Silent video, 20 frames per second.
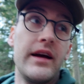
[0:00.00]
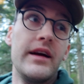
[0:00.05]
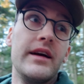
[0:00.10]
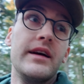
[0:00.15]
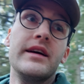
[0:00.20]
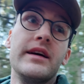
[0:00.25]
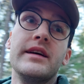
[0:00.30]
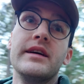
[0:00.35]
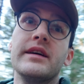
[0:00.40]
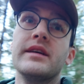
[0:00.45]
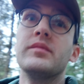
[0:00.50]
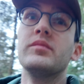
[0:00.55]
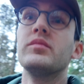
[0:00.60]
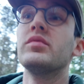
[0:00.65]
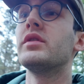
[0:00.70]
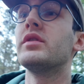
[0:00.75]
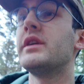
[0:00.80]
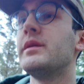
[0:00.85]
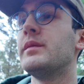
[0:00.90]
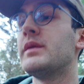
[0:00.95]
am
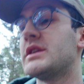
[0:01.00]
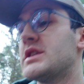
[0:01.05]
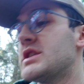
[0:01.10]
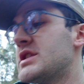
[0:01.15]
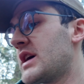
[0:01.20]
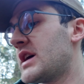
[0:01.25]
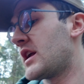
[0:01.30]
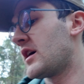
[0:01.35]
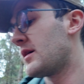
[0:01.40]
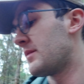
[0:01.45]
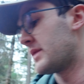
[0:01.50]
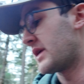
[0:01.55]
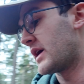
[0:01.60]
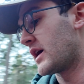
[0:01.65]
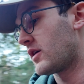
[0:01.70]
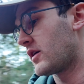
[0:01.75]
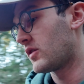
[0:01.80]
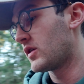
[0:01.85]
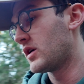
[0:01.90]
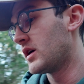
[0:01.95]
pretty much set up
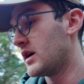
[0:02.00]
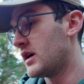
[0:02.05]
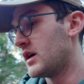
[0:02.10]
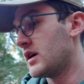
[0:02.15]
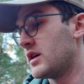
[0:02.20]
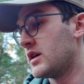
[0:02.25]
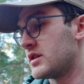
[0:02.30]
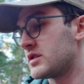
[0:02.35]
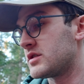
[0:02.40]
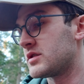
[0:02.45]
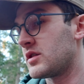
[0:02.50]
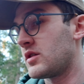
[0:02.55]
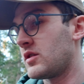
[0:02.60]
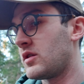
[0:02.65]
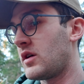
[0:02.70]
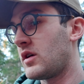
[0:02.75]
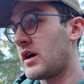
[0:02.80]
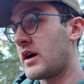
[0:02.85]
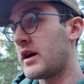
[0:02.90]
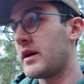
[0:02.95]
now.
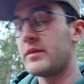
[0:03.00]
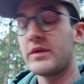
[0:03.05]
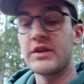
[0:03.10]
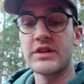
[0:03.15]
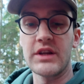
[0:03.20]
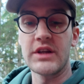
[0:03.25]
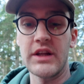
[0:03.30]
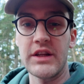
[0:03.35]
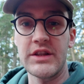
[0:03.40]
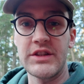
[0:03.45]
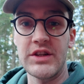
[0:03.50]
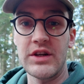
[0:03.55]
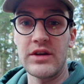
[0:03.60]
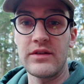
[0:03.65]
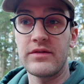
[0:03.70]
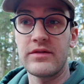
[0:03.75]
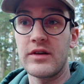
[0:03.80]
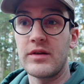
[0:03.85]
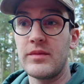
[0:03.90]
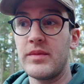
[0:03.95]
So I am just gonna chill
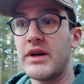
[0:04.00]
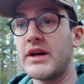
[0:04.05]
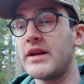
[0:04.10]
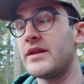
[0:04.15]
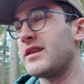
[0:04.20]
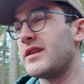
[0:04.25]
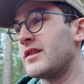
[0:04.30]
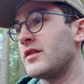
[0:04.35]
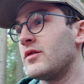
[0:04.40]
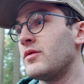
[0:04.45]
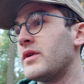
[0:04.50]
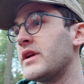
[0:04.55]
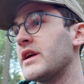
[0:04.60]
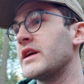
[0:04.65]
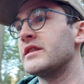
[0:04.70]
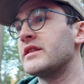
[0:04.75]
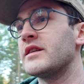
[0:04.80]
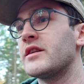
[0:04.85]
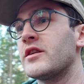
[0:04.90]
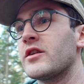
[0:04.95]
for a bit. I don't want to
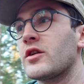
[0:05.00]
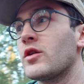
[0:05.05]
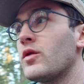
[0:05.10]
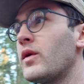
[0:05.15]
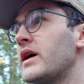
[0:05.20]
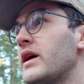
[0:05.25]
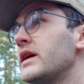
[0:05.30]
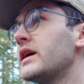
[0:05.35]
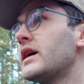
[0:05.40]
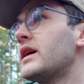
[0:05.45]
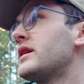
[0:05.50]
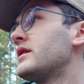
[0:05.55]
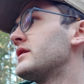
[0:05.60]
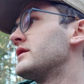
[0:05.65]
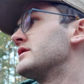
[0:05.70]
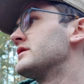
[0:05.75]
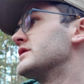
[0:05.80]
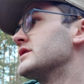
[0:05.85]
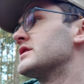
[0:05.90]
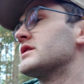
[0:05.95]
eat dinner quite yet,
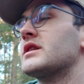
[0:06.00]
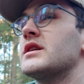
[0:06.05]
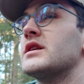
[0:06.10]
just